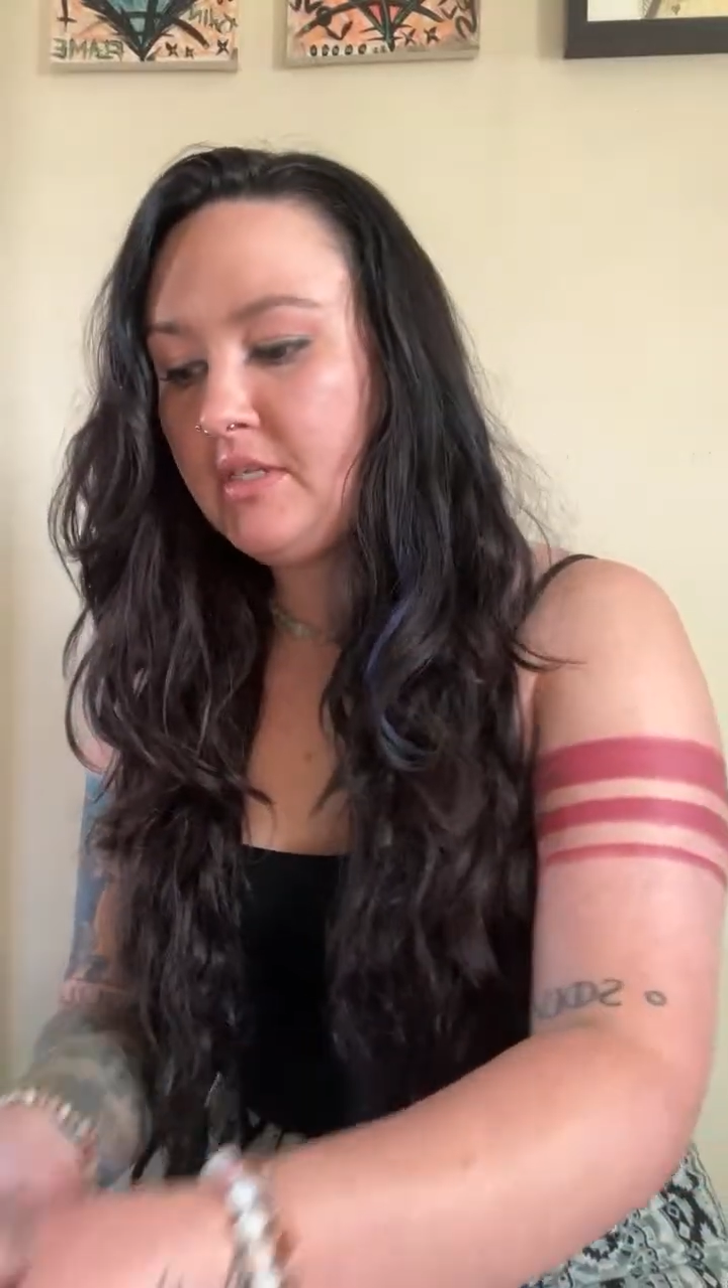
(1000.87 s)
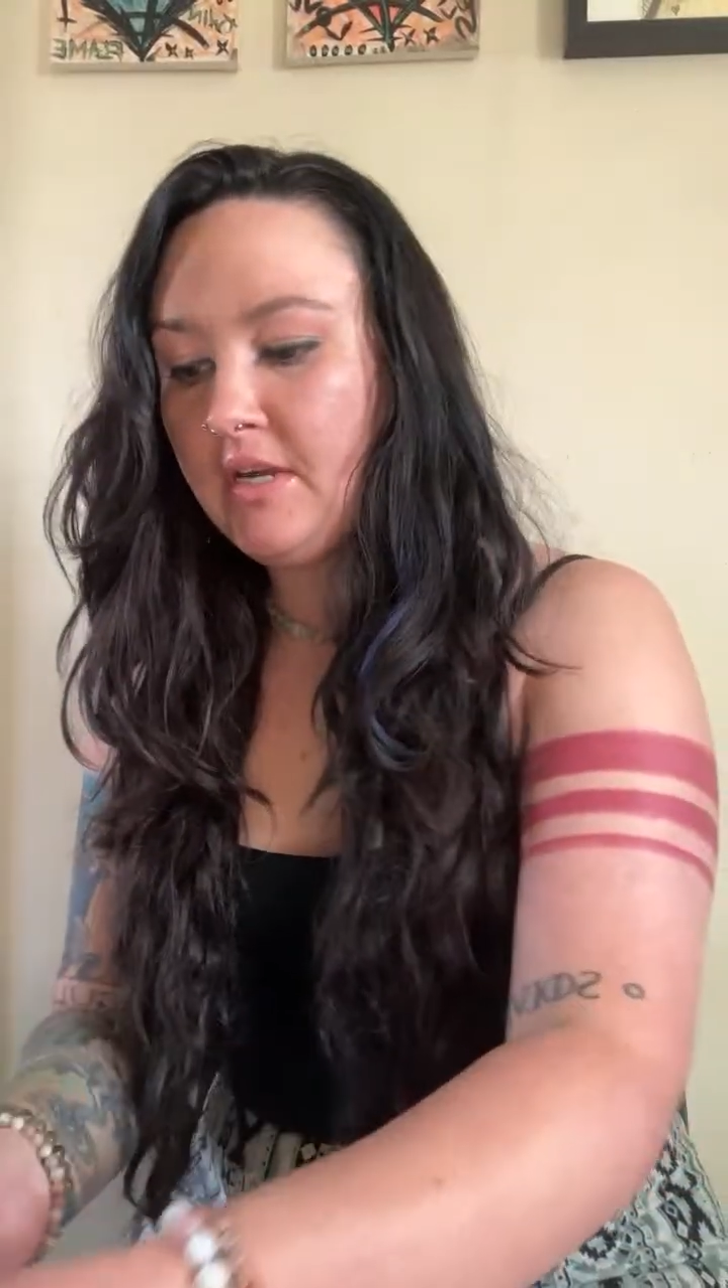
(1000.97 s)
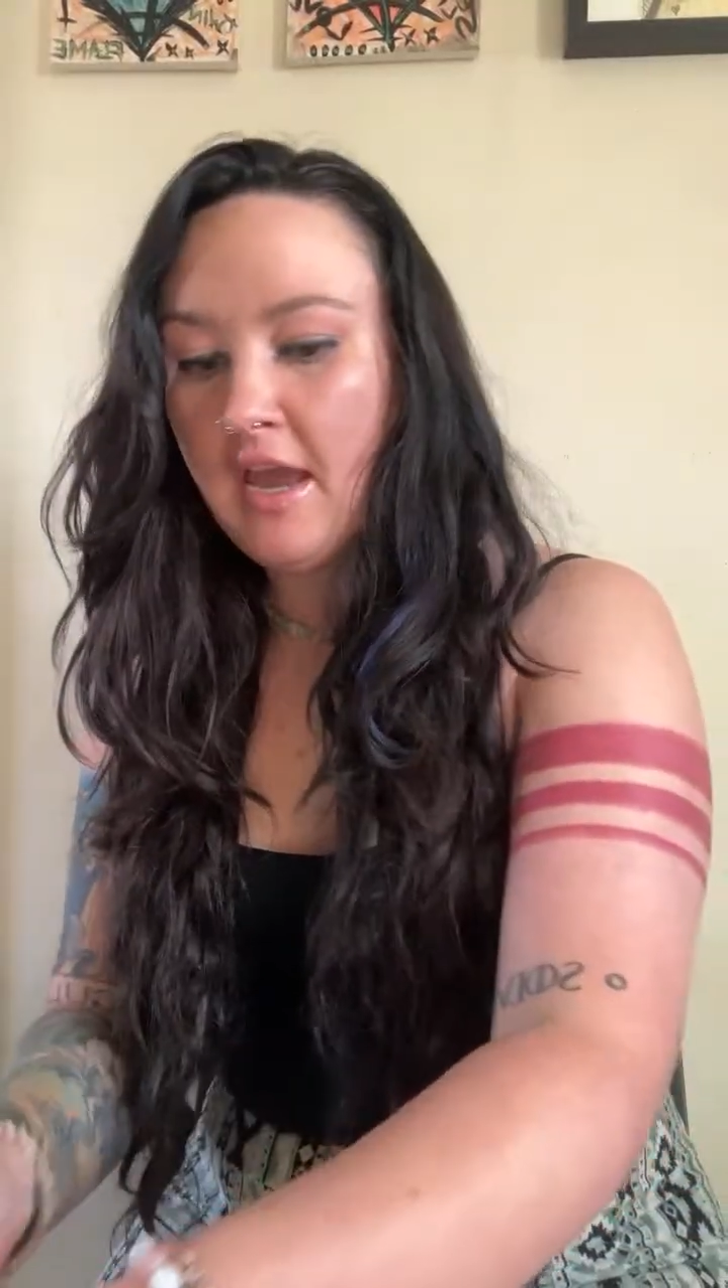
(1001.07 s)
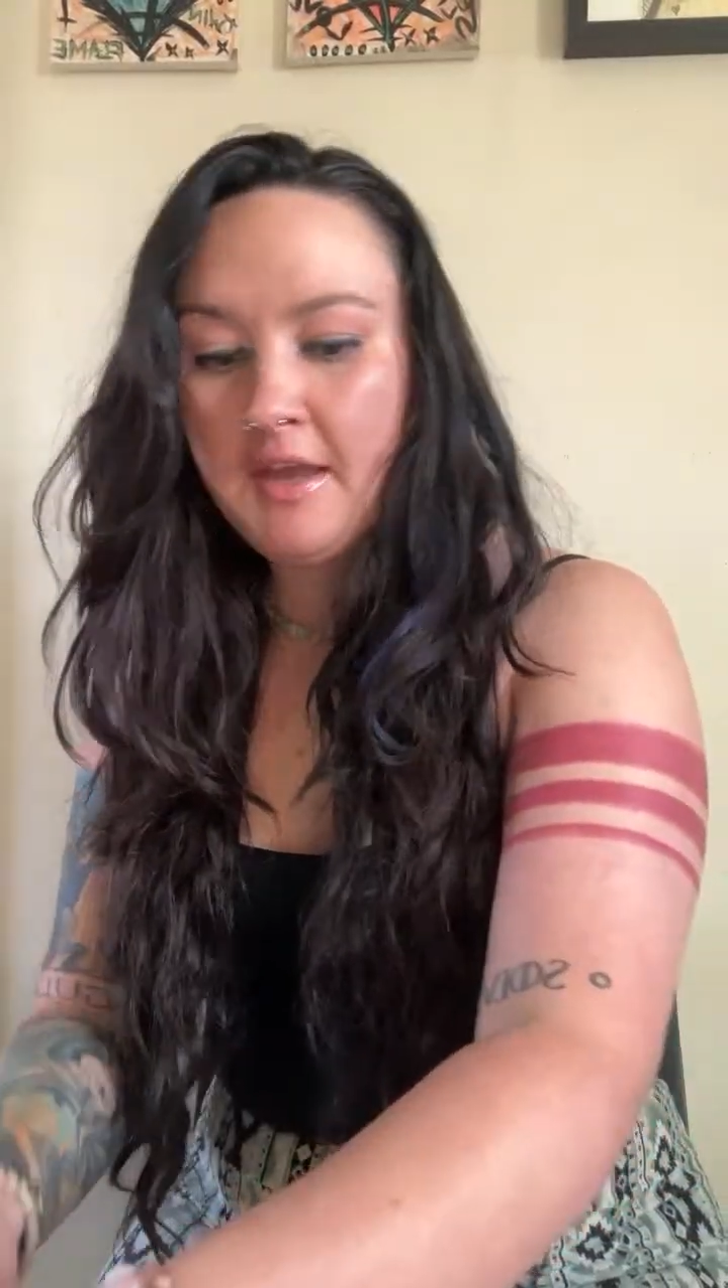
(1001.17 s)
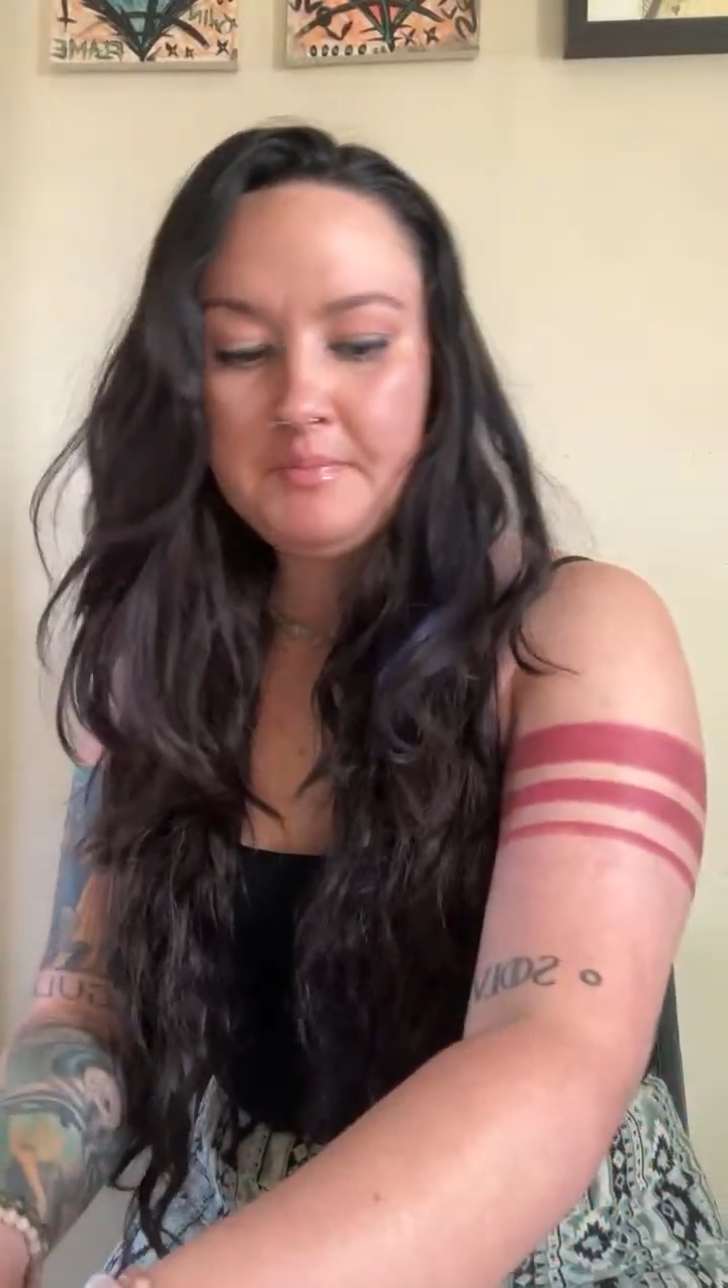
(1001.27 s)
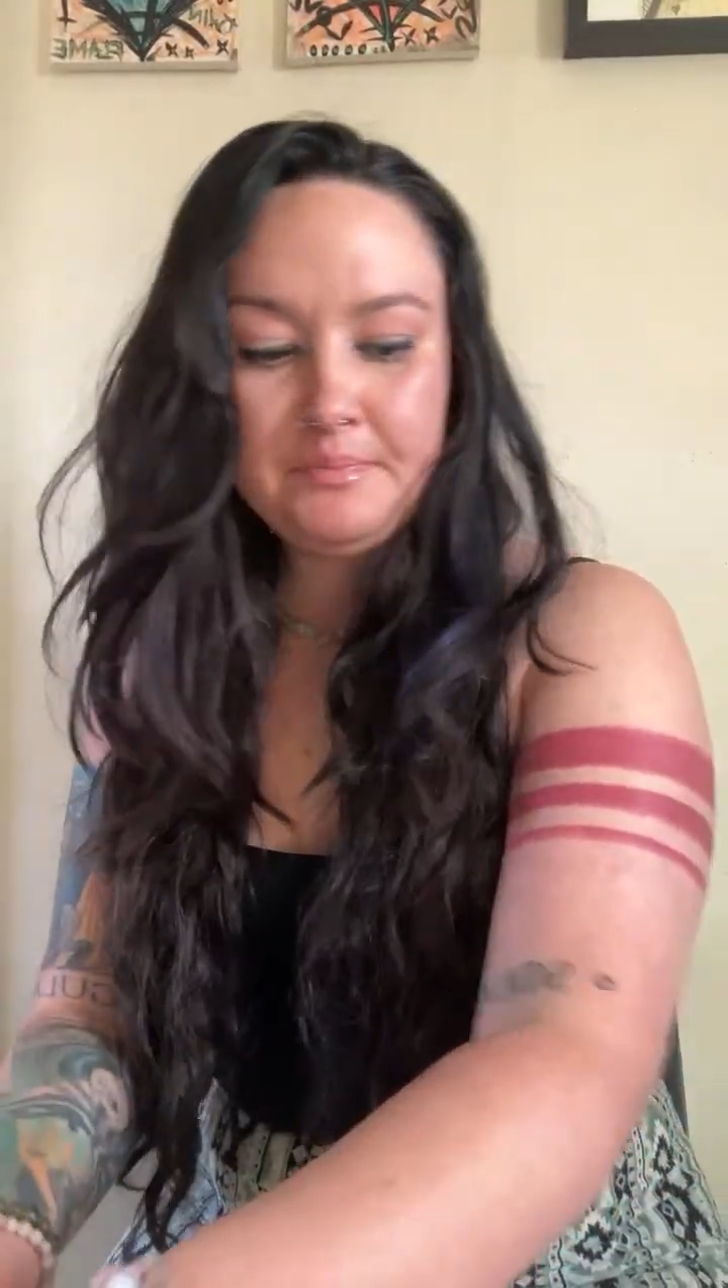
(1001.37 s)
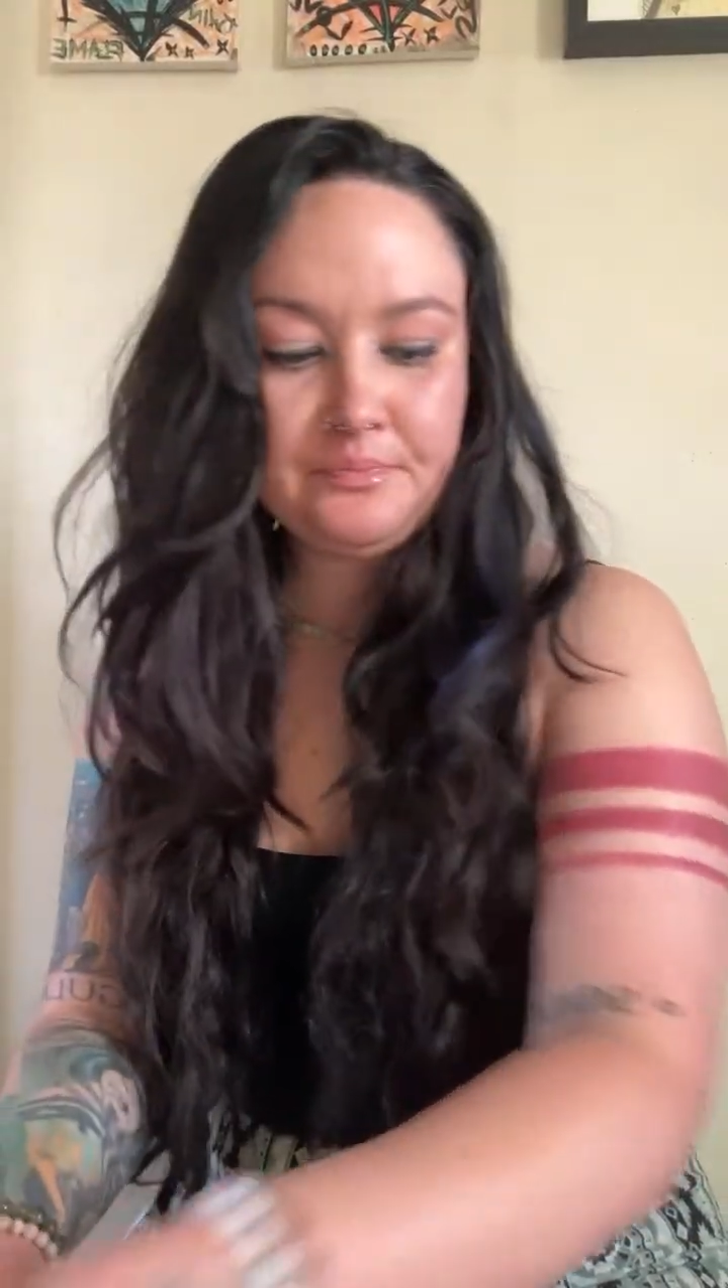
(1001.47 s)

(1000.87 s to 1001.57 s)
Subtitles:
today.